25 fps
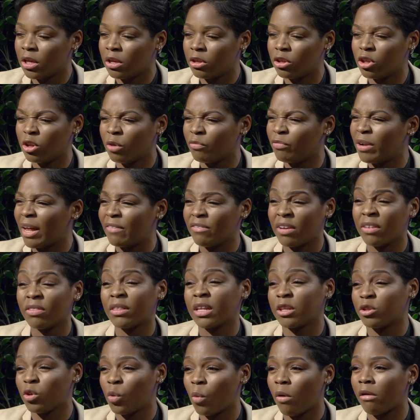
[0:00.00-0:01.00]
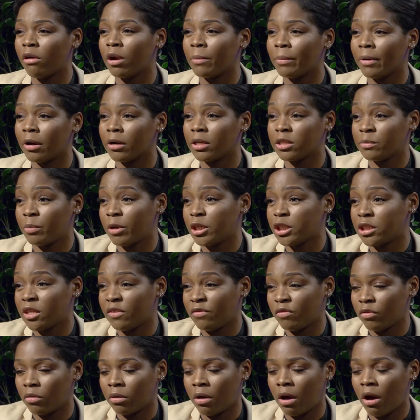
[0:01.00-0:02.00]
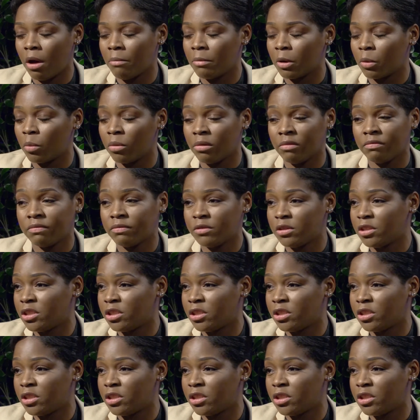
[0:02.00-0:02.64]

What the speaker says: you don't really have anything to worry about, especially if you're coming with